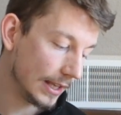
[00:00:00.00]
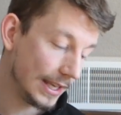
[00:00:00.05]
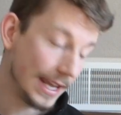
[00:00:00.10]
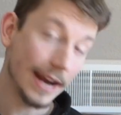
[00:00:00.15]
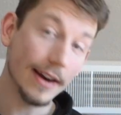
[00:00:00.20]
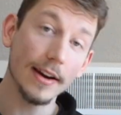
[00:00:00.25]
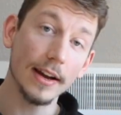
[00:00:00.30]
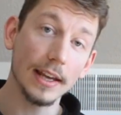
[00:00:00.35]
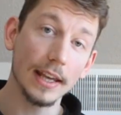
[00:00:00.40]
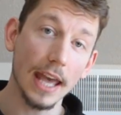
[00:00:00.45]

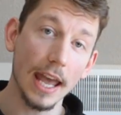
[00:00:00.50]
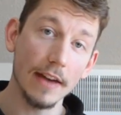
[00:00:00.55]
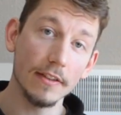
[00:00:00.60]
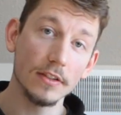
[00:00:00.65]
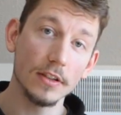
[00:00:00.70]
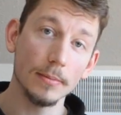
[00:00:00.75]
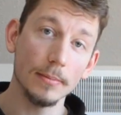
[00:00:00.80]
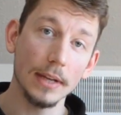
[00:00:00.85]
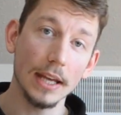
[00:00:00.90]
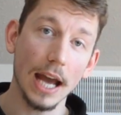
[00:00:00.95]
Garrett
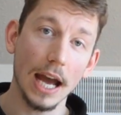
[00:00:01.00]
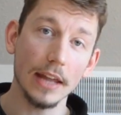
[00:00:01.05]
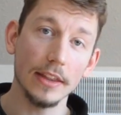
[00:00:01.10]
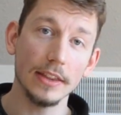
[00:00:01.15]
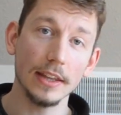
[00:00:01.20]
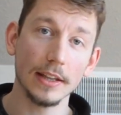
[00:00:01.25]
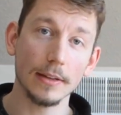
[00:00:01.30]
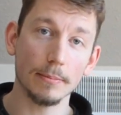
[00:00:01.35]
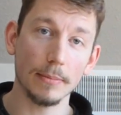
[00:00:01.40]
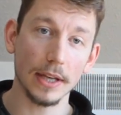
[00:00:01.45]
gave to me, I
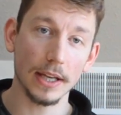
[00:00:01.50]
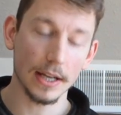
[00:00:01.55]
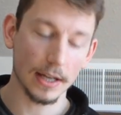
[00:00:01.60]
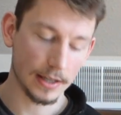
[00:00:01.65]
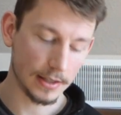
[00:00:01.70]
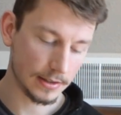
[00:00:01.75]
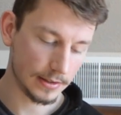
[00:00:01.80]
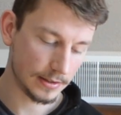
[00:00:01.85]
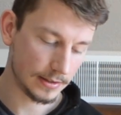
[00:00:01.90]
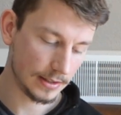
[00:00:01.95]
think
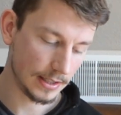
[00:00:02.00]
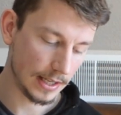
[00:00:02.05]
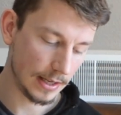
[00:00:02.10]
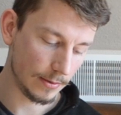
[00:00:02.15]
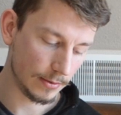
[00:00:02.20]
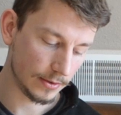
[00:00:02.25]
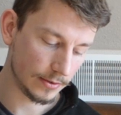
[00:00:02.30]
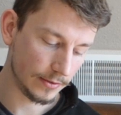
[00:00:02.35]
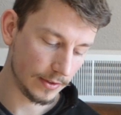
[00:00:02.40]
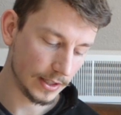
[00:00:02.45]
because he
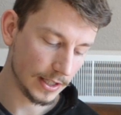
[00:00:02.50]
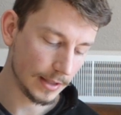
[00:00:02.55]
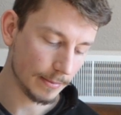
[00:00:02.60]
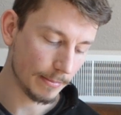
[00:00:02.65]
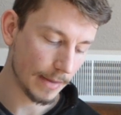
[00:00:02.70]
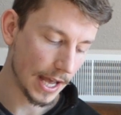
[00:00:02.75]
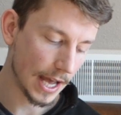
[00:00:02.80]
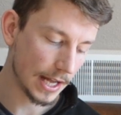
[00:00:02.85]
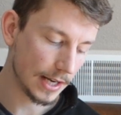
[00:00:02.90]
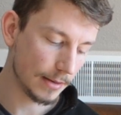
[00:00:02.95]
was
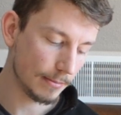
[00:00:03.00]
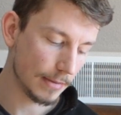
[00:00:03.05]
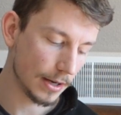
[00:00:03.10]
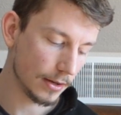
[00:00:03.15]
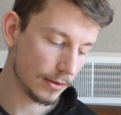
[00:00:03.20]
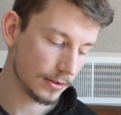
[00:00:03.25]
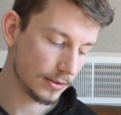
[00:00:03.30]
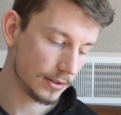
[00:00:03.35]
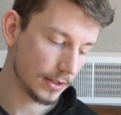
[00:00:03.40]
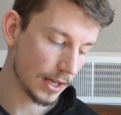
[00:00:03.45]
feeling bad
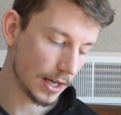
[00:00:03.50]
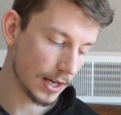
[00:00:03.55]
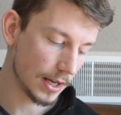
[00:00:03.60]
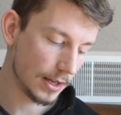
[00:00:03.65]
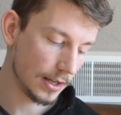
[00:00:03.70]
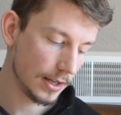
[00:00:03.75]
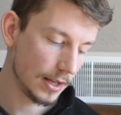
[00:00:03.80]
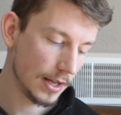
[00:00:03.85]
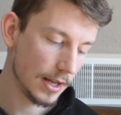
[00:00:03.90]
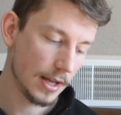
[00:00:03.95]
about
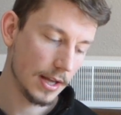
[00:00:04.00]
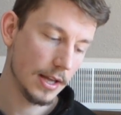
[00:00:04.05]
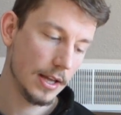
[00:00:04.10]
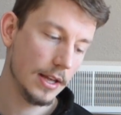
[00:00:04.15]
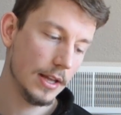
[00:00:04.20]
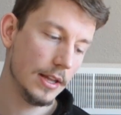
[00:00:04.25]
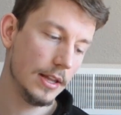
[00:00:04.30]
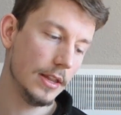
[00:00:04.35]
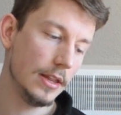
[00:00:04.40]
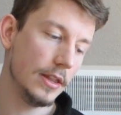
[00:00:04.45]

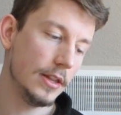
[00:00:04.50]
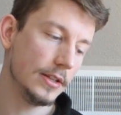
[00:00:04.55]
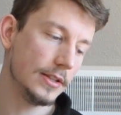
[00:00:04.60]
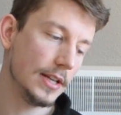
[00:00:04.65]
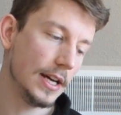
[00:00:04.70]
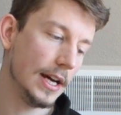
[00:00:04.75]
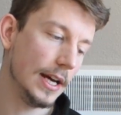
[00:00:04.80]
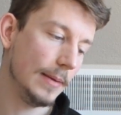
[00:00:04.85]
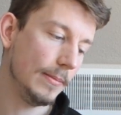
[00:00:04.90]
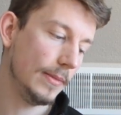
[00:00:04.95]
the
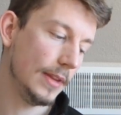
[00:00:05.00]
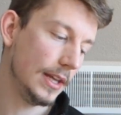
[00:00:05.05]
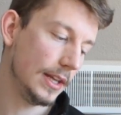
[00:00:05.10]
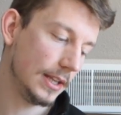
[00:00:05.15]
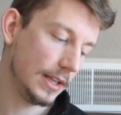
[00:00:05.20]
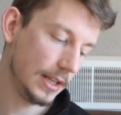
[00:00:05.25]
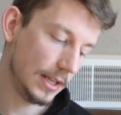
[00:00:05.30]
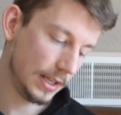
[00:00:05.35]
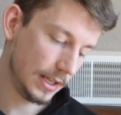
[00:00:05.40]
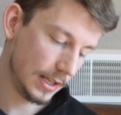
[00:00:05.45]
time
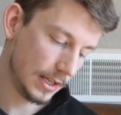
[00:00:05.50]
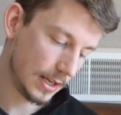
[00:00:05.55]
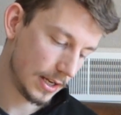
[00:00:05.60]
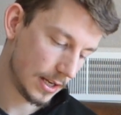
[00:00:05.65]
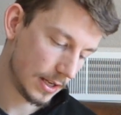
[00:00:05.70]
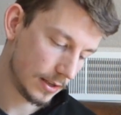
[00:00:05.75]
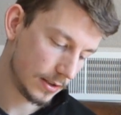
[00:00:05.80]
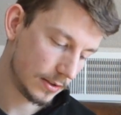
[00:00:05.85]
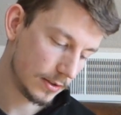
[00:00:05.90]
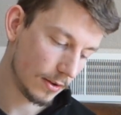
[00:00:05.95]
that he
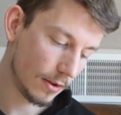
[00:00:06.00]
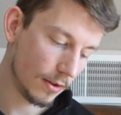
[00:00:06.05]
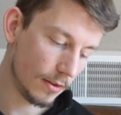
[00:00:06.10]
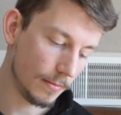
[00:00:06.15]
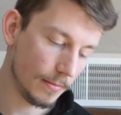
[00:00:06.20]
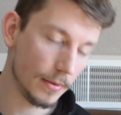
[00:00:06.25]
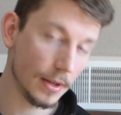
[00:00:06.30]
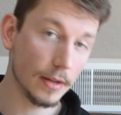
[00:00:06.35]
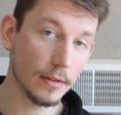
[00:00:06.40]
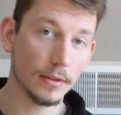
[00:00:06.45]

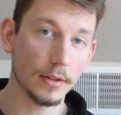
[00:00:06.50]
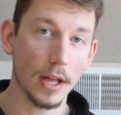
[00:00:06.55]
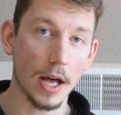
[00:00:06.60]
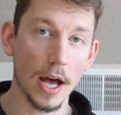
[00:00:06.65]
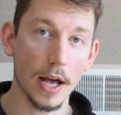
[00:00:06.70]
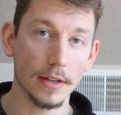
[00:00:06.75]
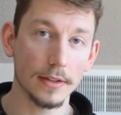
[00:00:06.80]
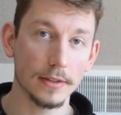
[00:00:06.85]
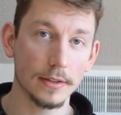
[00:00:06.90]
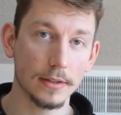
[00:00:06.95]
still
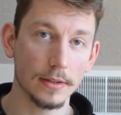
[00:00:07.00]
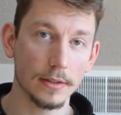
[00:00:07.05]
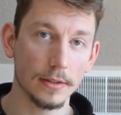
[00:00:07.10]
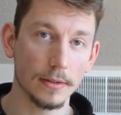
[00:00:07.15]
lost